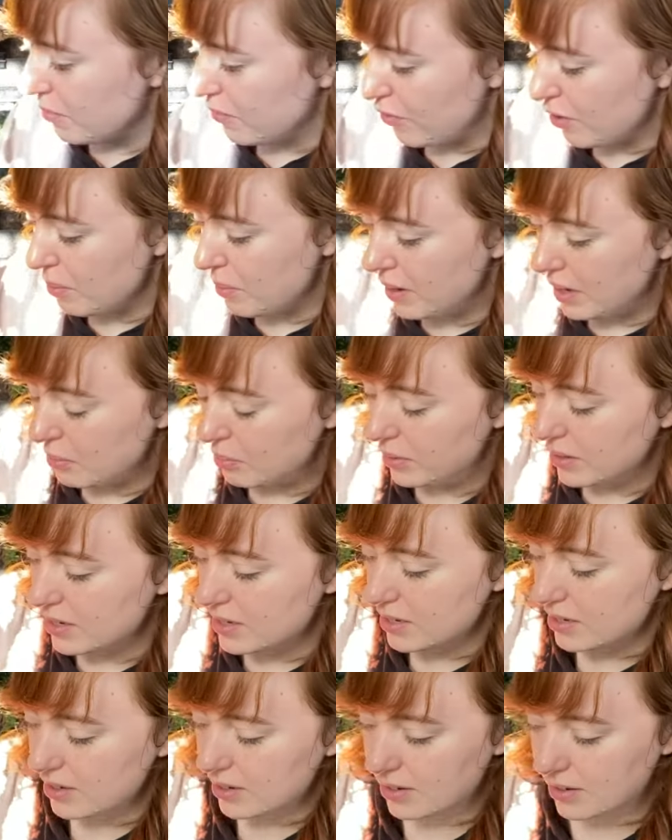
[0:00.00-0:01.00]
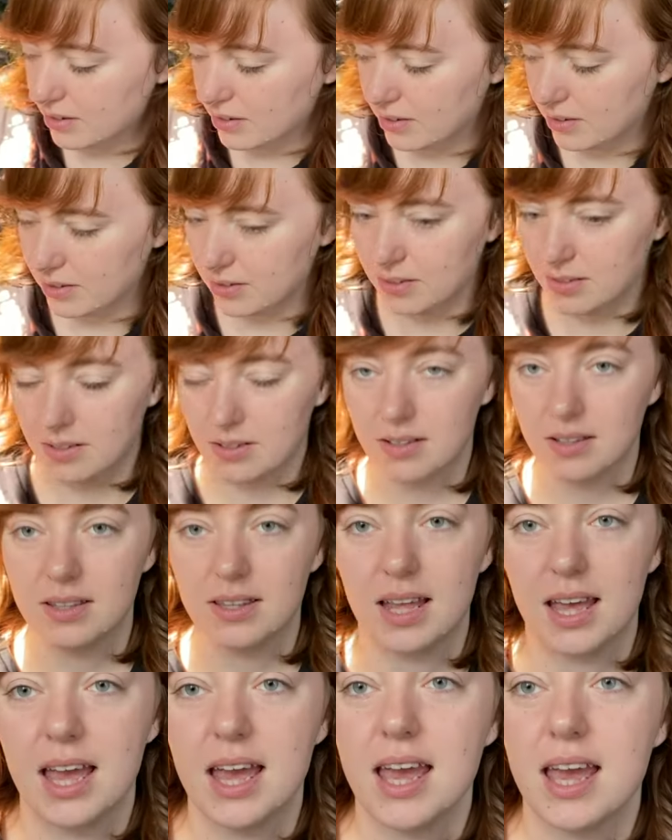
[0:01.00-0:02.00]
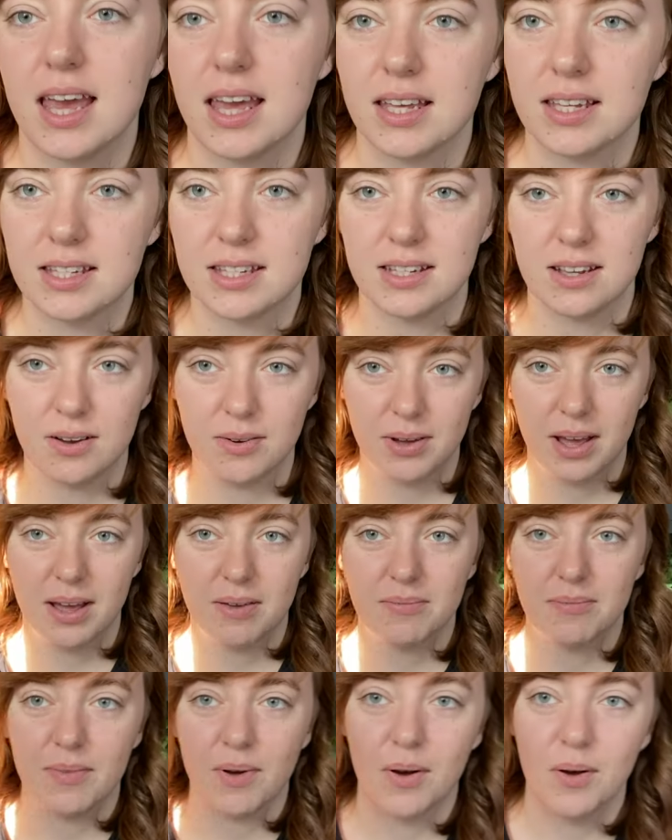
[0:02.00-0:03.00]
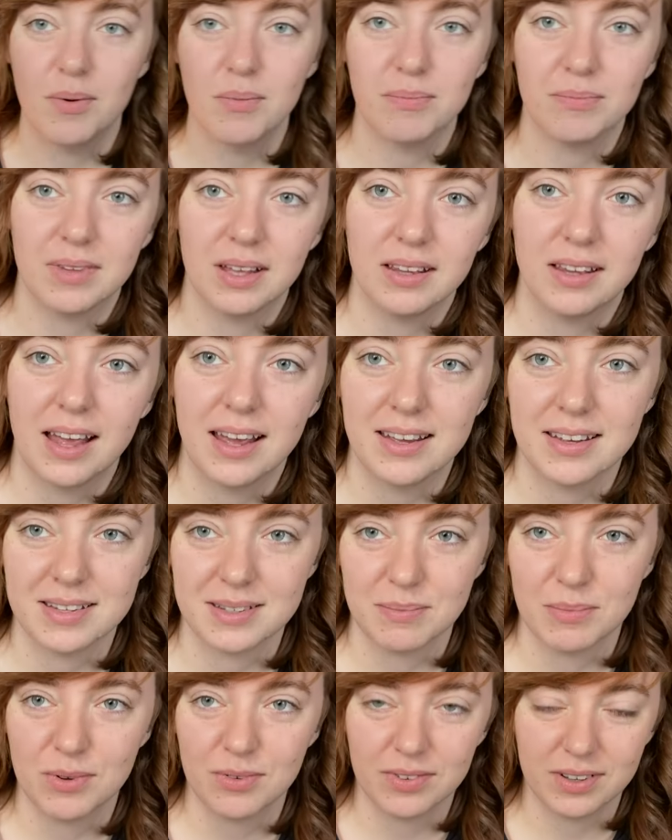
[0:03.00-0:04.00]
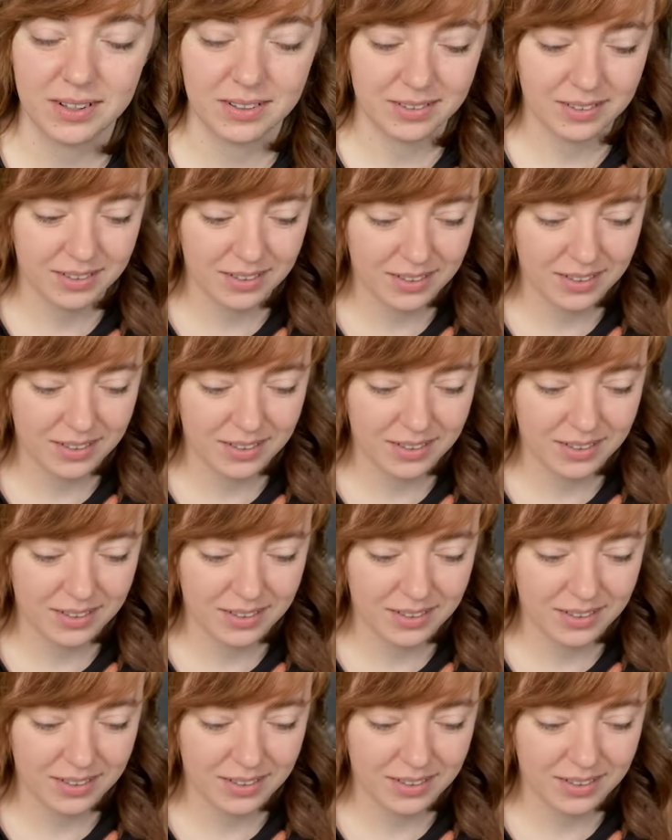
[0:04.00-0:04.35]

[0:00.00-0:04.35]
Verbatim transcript: for a minute, please? Thanks. Okay. Oh, the light is moving.